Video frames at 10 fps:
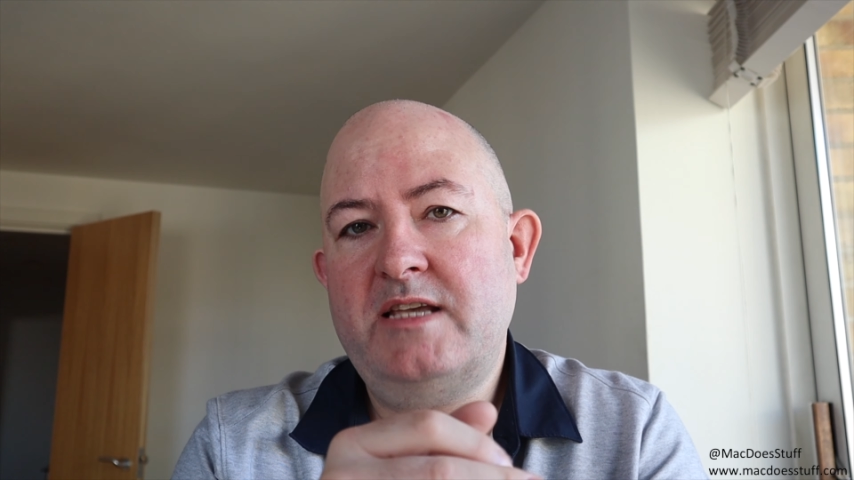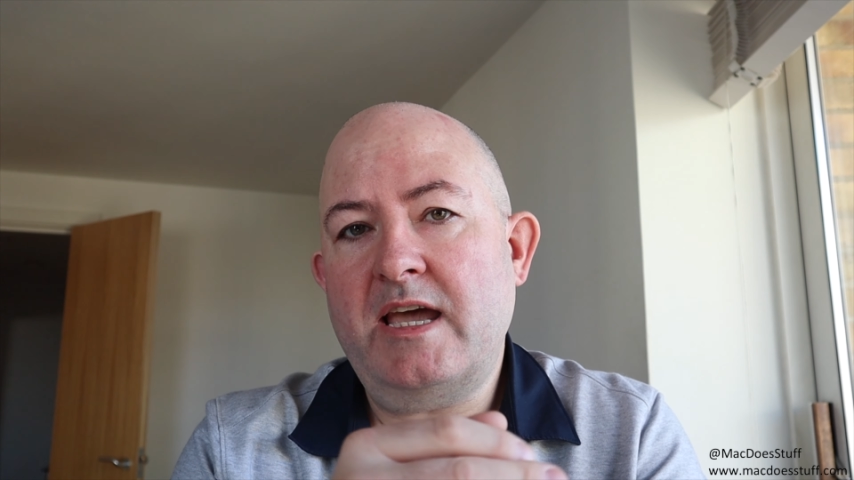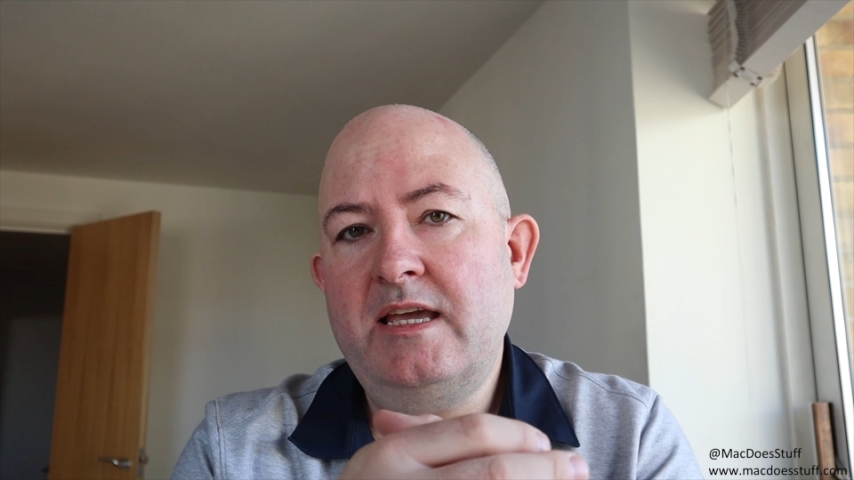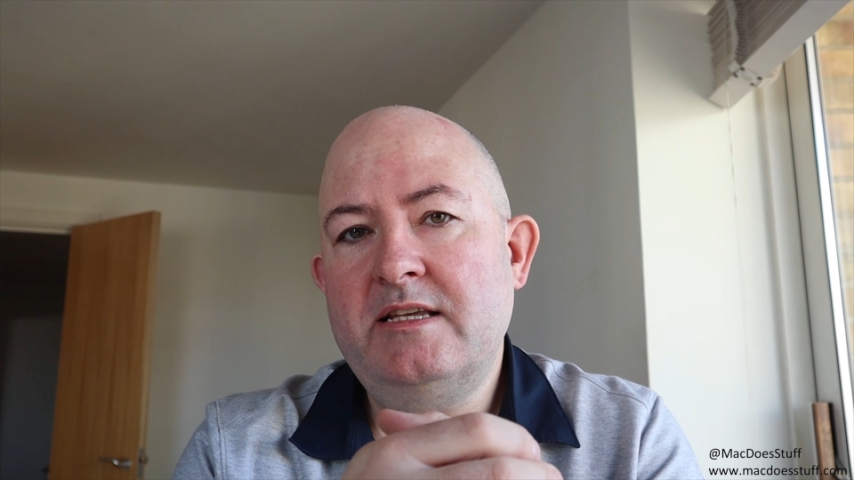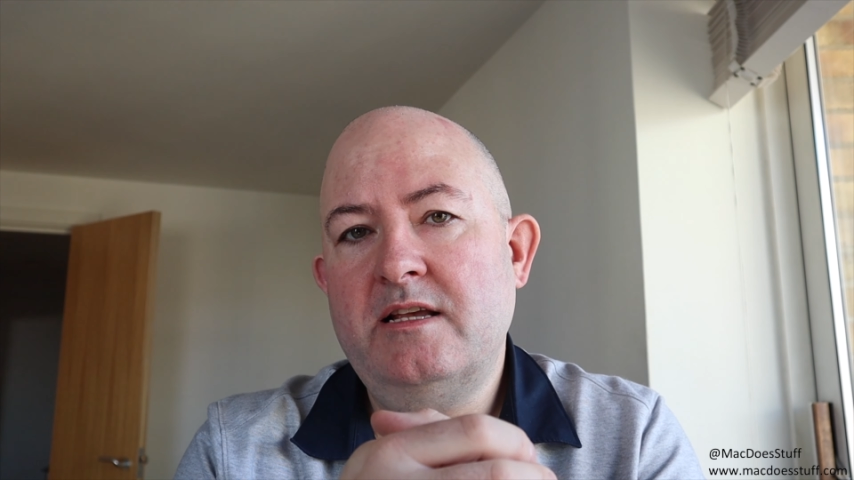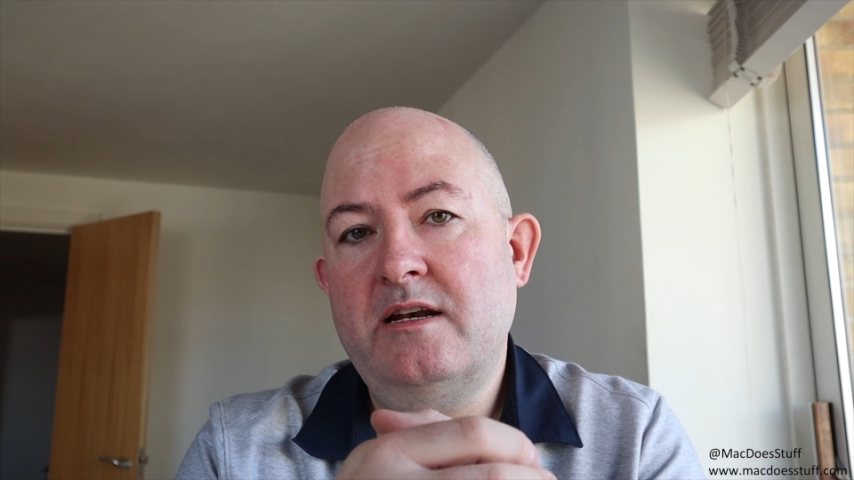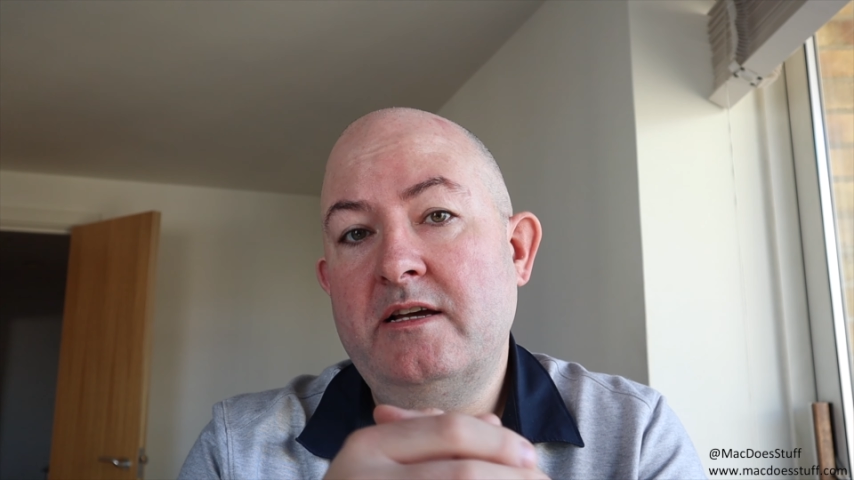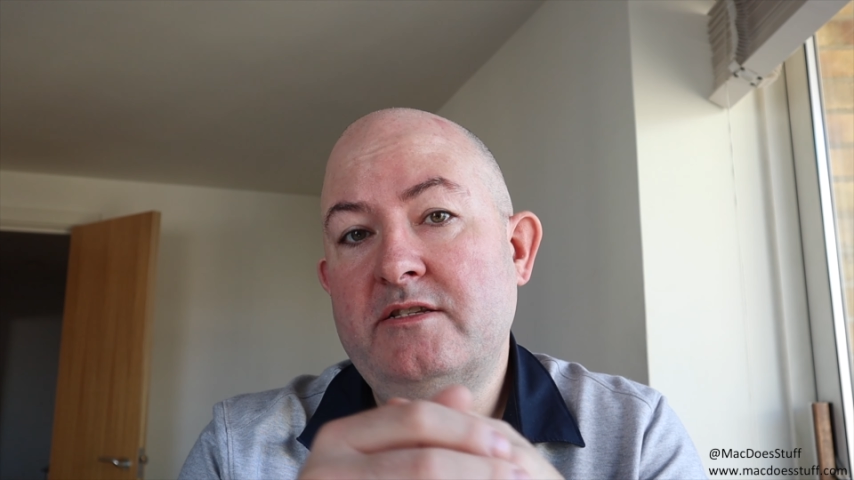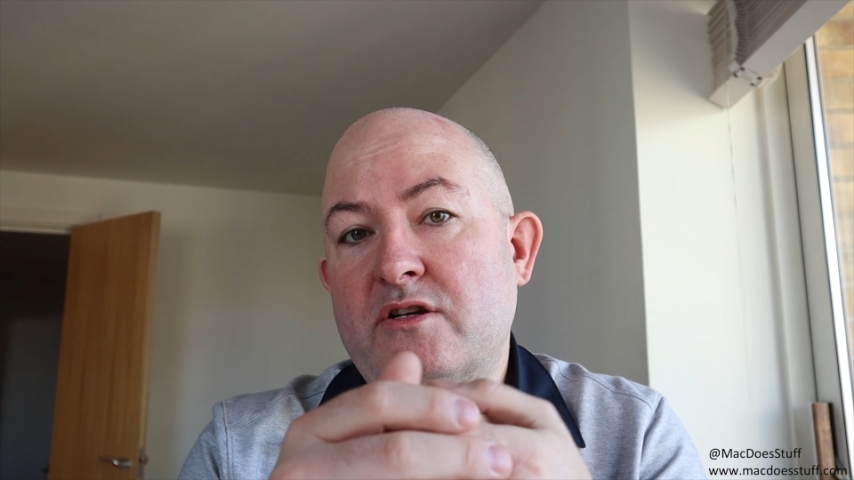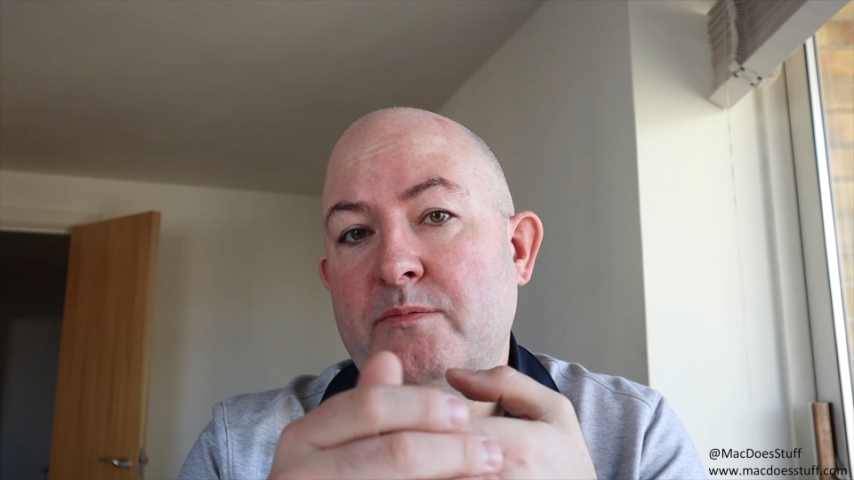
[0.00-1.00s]
techies that
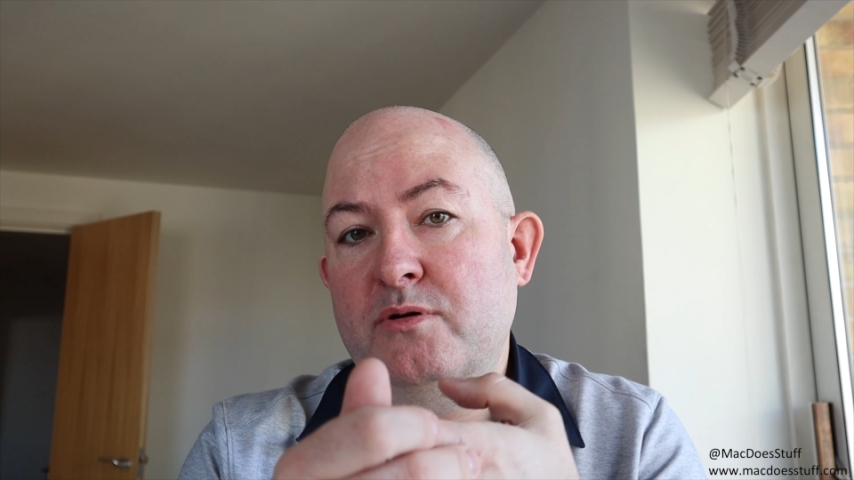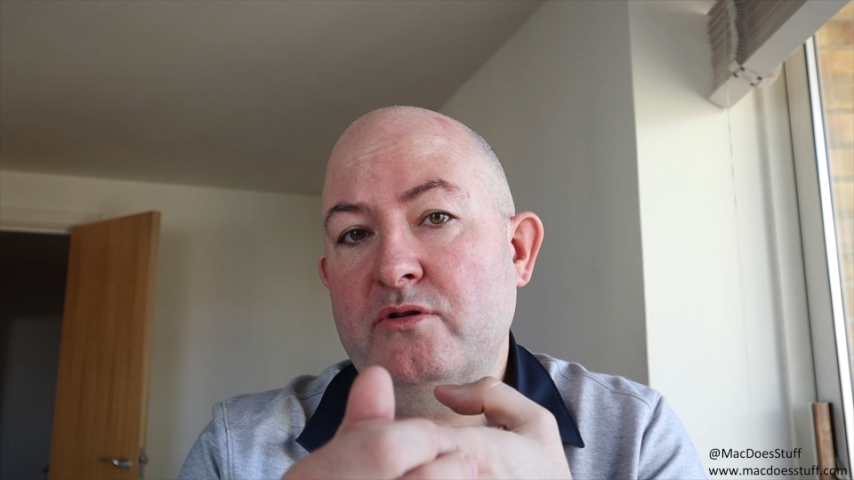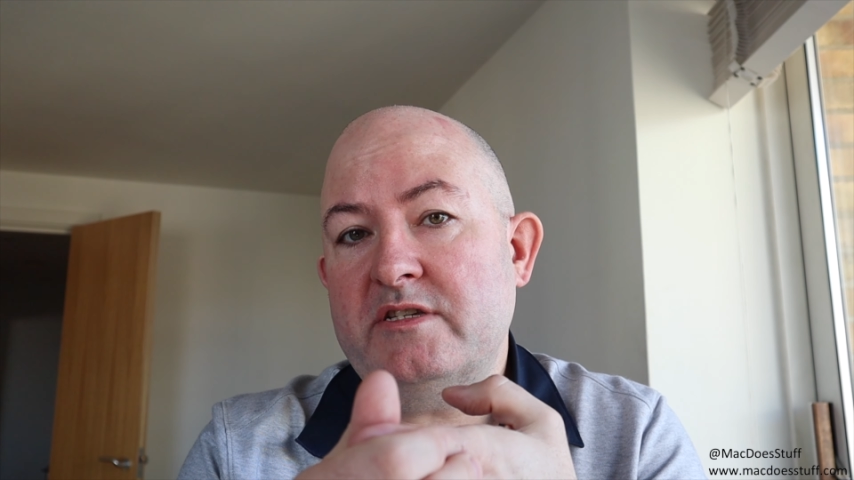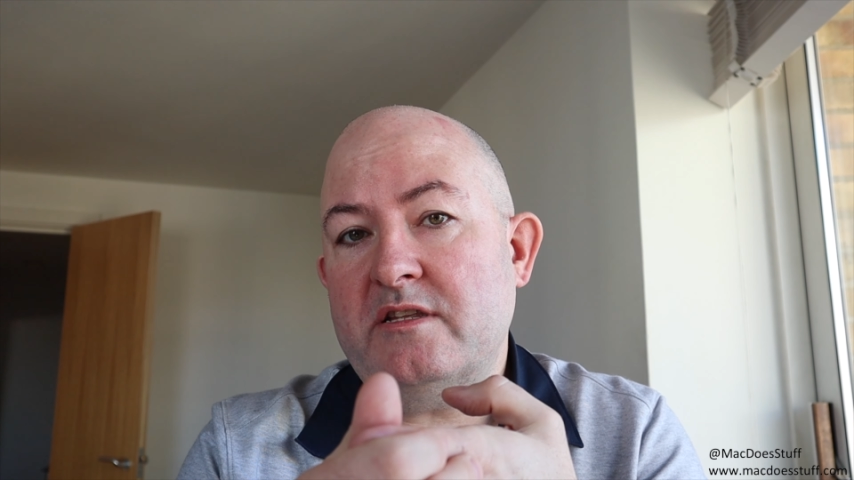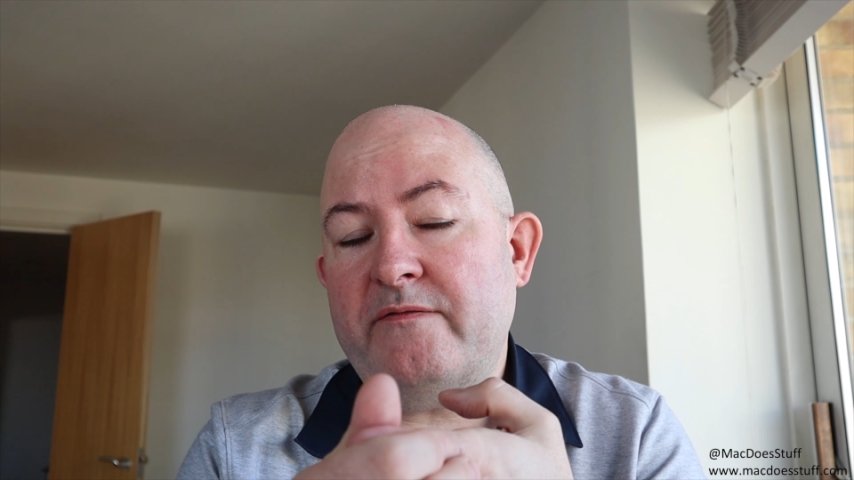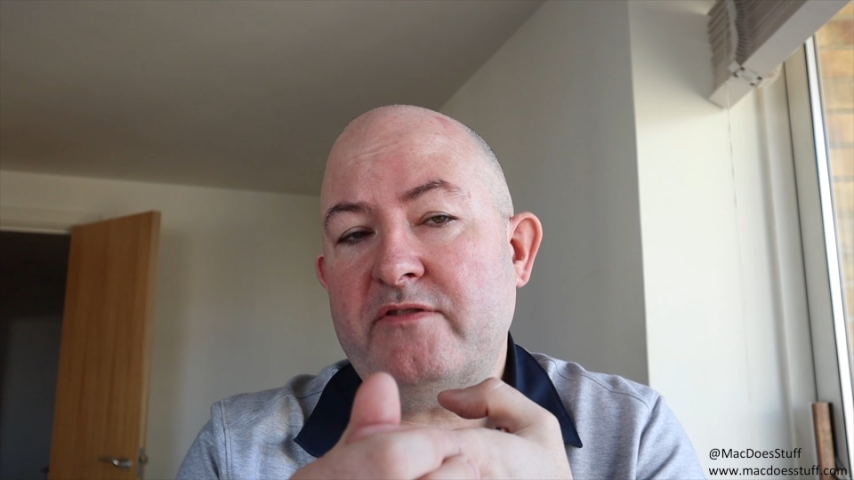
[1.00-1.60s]
like to deploy stuff